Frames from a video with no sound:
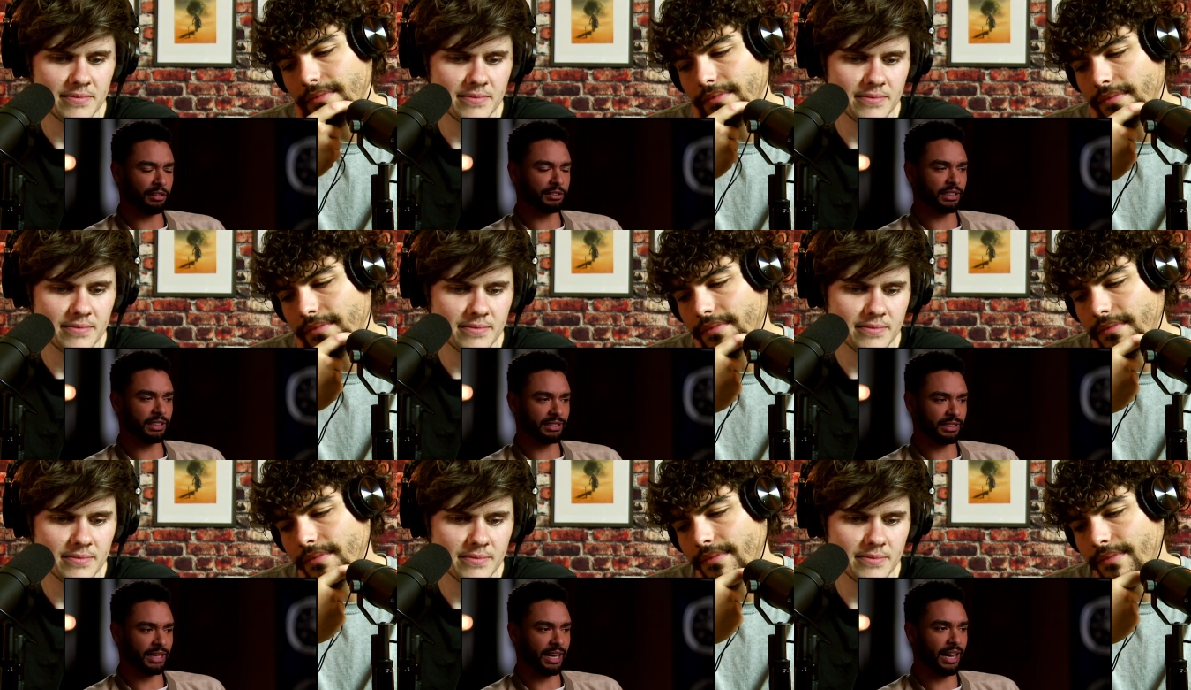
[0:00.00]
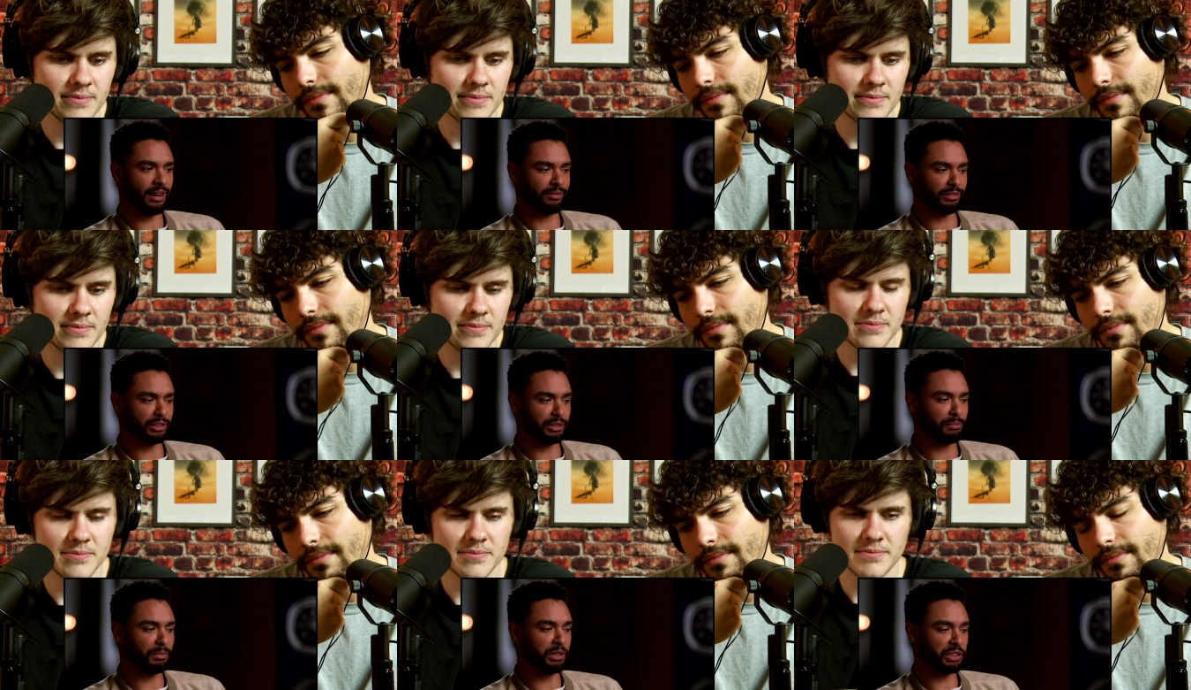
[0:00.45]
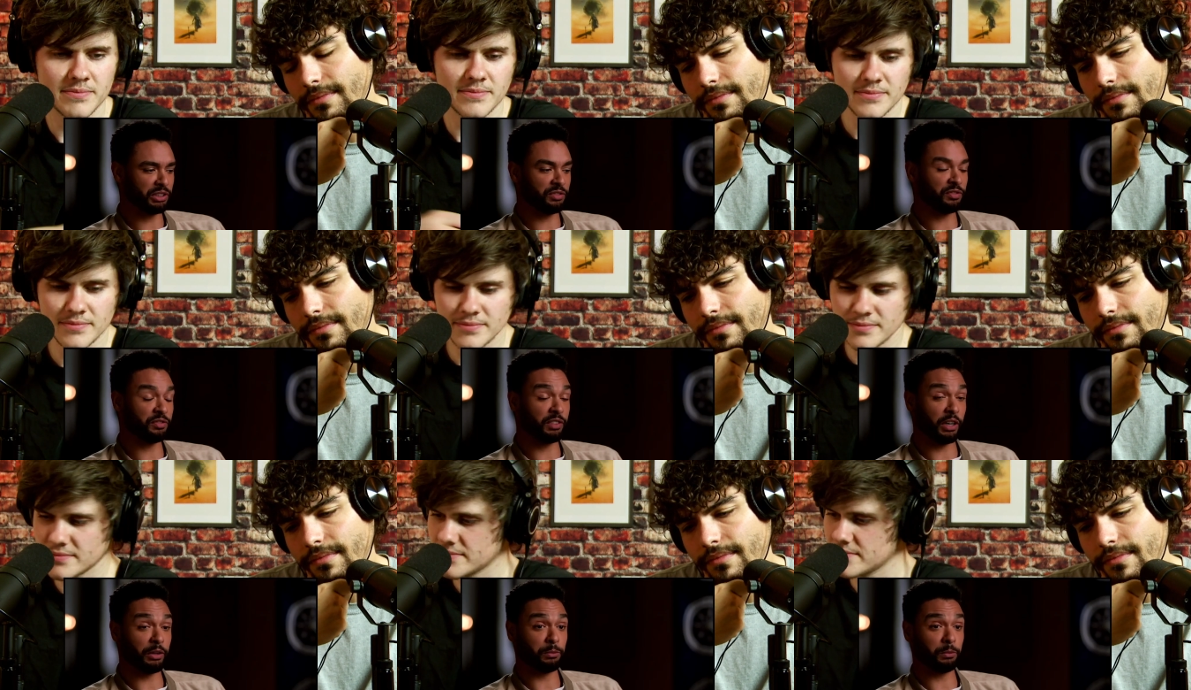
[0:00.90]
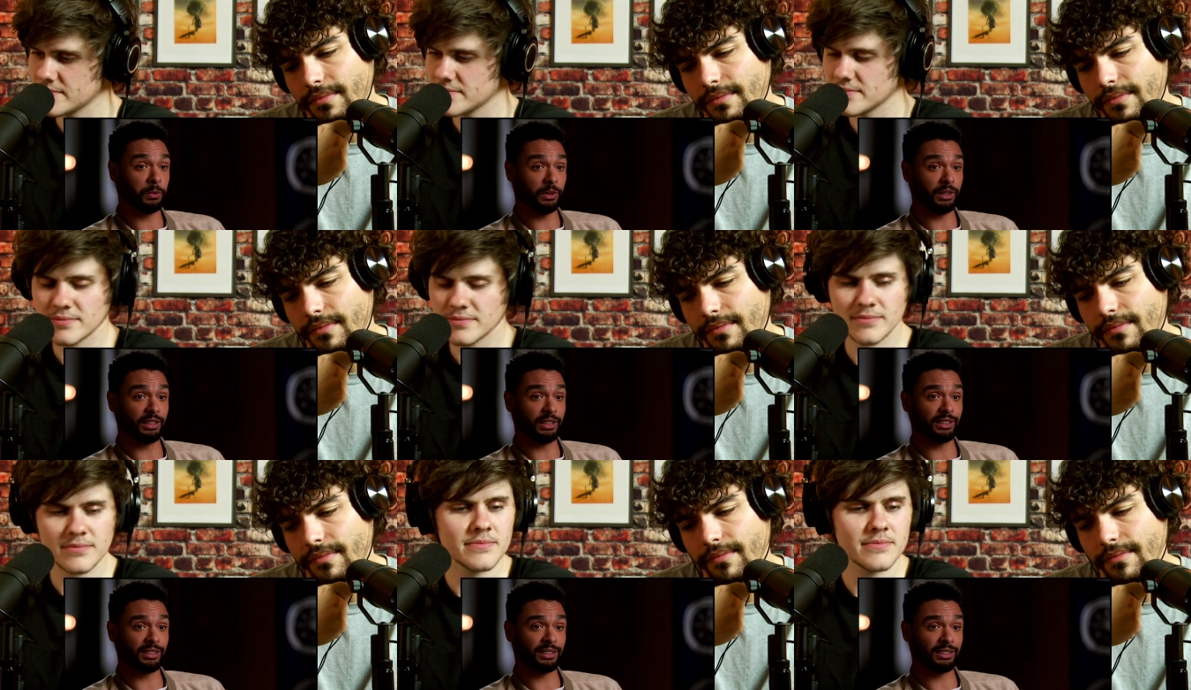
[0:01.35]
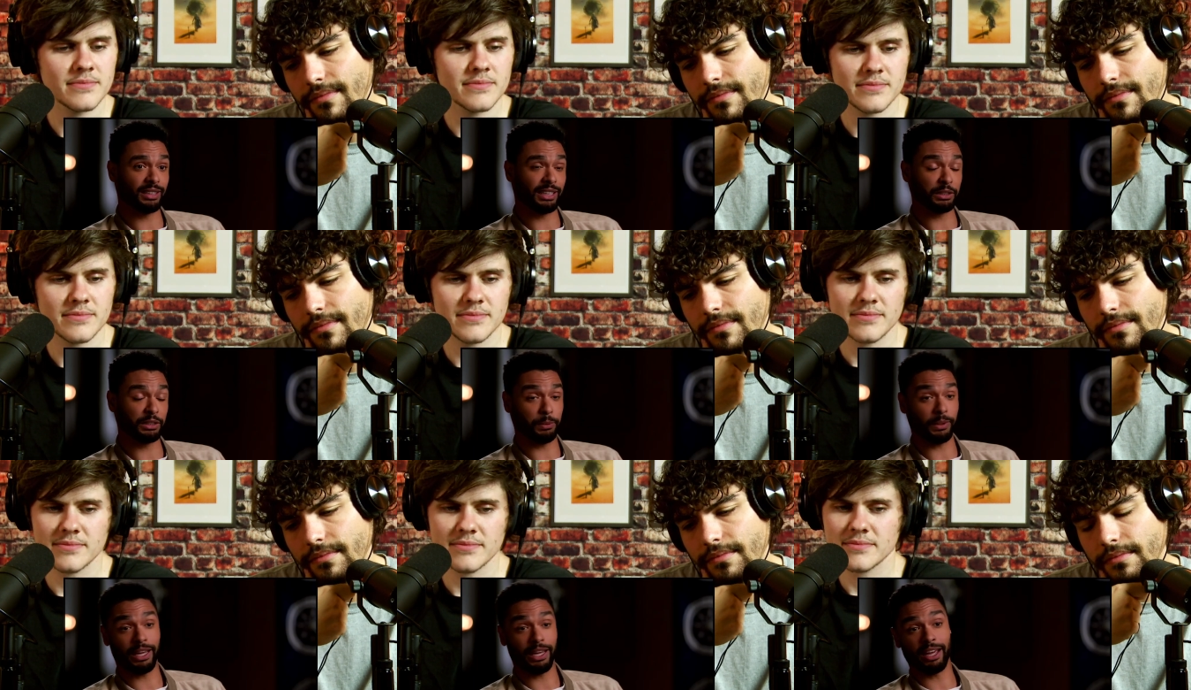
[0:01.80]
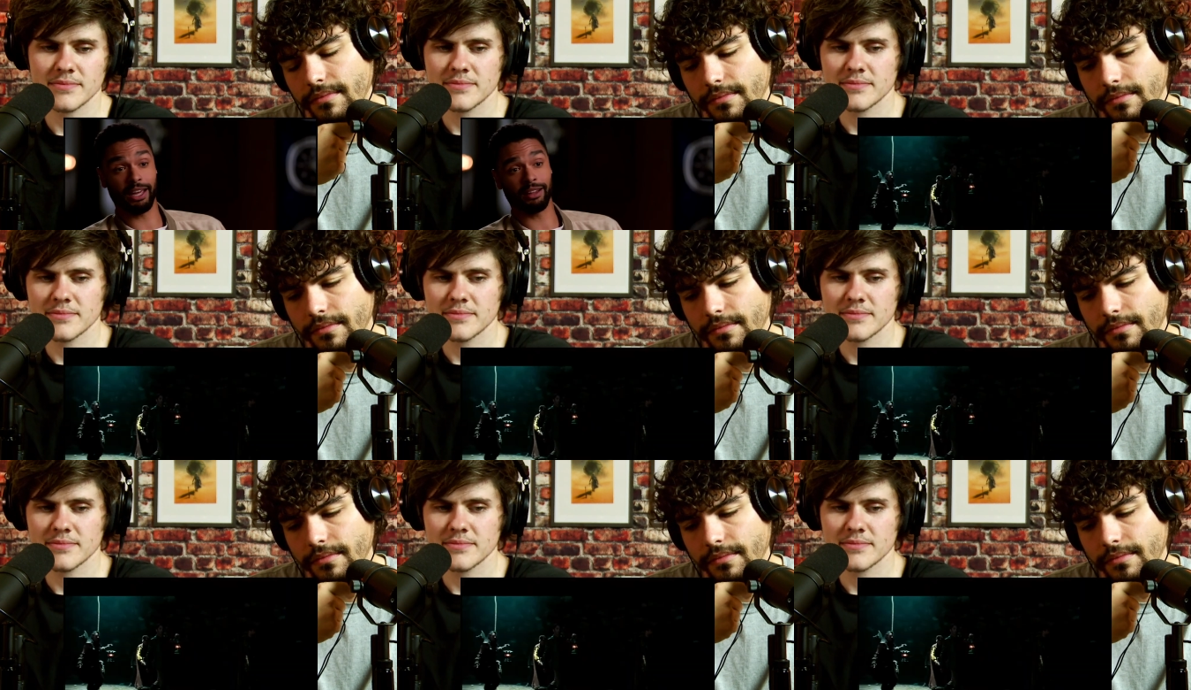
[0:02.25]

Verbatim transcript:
Speaker 1: us to have as much fun with this as we can.